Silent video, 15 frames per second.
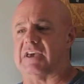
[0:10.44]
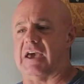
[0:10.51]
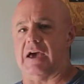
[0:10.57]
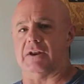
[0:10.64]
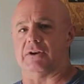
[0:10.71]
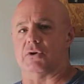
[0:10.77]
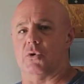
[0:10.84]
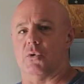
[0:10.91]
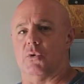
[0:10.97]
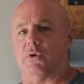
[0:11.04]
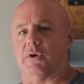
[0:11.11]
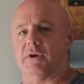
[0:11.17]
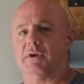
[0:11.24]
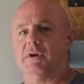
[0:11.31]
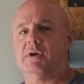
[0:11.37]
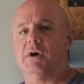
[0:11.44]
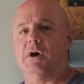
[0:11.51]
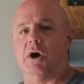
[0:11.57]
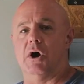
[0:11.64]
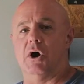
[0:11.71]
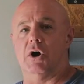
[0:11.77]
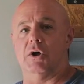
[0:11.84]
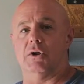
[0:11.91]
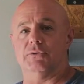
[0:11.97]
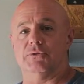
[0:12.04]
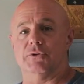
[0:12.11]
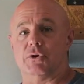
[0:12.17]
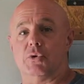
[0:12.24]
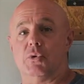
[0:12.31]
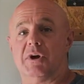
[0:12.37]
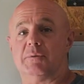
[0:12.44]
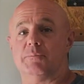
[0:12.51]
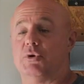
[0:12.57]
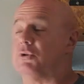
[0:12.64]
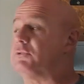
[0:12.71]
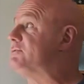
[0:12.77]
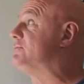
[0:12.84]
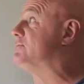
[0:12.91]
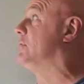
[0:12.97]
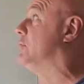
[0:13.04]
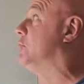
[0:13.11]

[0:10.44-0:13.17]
category on the QuickBooks, the